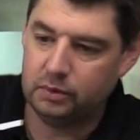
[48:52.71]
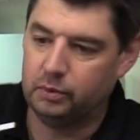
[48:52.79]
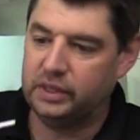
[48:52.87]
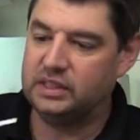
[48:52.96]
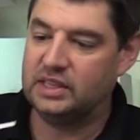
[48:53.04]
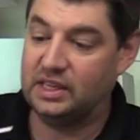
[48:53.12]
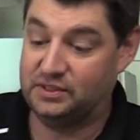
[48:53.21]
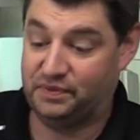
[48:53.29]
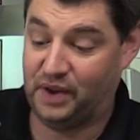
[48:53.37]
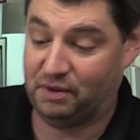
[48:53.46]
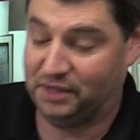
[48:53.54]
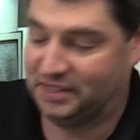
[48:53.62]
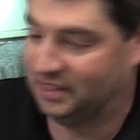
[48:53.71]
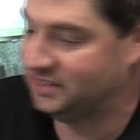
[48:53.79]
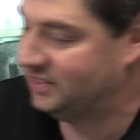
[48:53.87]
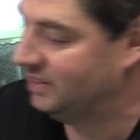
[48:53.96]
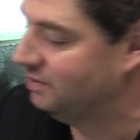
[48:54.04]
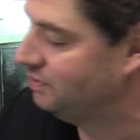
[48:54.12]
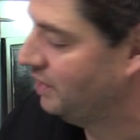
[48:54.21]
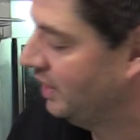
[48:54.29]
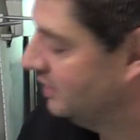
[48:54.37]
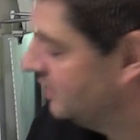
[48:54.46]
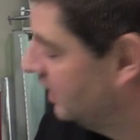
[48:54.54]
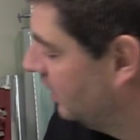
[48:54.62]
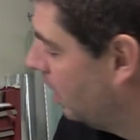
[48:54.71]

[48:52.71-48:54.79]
we did, it's very dusty in fact.